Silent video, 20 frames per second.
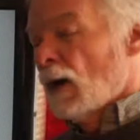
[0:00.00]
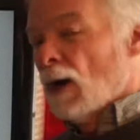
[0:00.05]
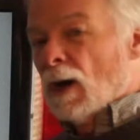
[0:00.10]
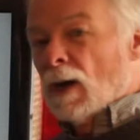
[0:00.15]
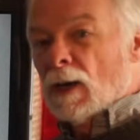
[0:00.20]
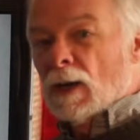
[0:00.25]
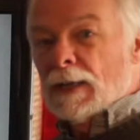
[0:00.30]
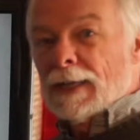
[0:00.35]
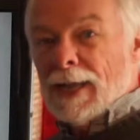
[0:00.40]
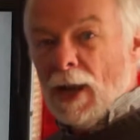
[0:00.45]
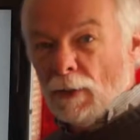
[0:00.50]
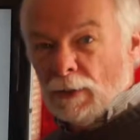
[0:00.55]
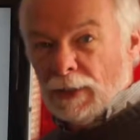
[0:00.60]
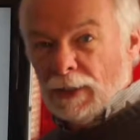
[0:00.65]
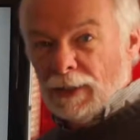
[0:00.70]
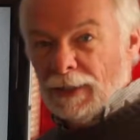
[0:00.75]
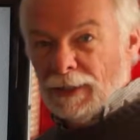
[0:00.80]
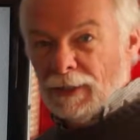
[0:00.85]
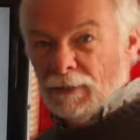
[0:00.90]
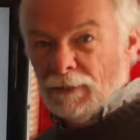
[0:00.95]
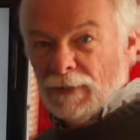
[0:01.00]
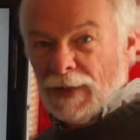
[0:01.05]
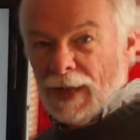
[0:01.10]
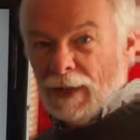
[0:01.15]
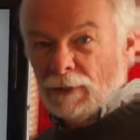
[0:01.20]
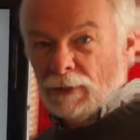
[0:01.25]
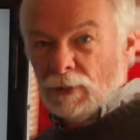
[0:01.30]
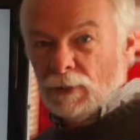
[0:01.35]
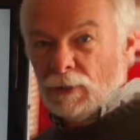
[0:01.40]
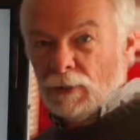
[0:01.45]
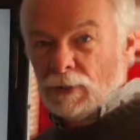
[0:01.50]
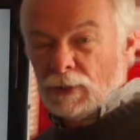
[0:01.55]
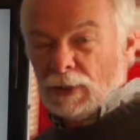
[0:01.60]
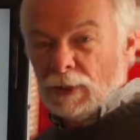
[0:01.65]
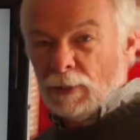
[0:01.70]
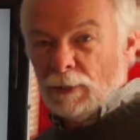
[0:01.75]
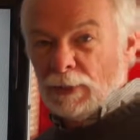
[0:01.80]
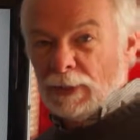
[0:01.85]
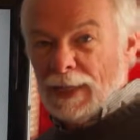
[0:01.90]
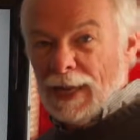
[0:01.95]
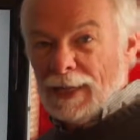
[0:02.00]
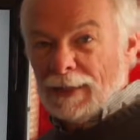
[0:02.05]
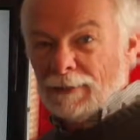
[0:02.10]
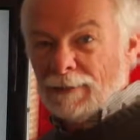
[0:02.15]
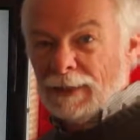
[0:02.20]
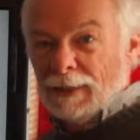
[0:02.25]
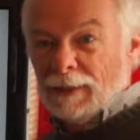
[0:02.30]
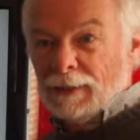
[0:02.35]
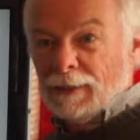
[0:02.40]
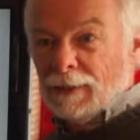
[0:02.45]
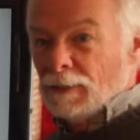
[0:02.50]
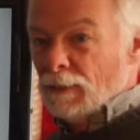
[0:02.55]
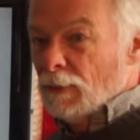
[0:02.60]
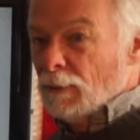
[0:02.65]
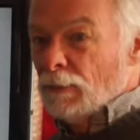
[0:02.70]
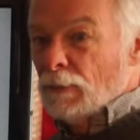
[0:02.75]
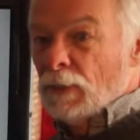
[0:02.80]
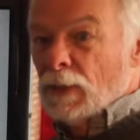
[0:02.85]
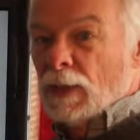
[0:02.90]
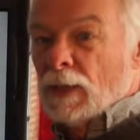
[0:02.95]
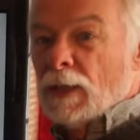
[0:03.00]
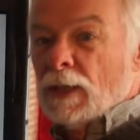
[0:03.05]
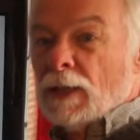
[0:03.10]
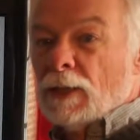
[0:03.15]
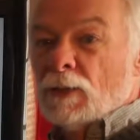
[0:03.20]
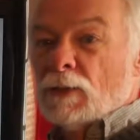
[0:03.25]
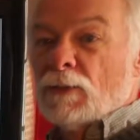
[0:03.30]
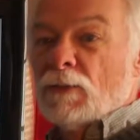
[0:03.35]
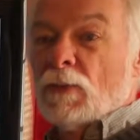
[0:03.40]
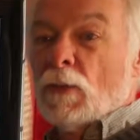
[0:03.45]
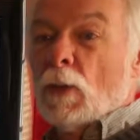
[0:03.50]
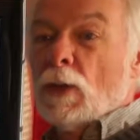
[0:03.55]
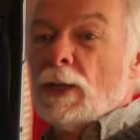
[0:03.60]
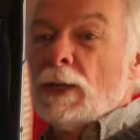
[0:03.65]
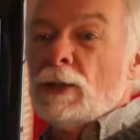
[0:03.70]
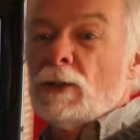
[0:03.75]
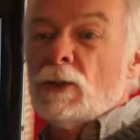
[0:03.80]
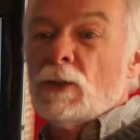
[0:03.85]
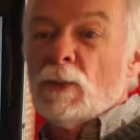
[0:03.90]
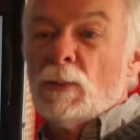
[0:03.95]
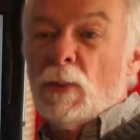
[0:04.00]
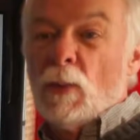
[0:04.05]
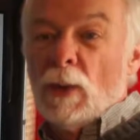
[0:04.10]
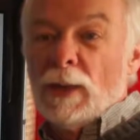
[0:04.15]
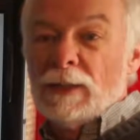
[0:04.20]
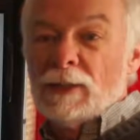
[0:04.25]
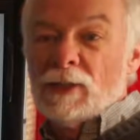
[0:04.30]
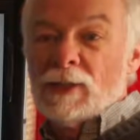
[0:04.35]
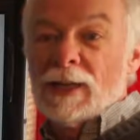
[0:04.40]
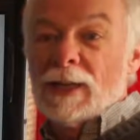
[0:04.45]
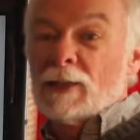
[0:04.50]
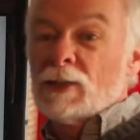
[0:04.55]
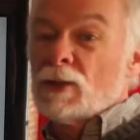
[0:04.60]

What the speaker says: our calculated value using the Pythagorean theorem is 42.6,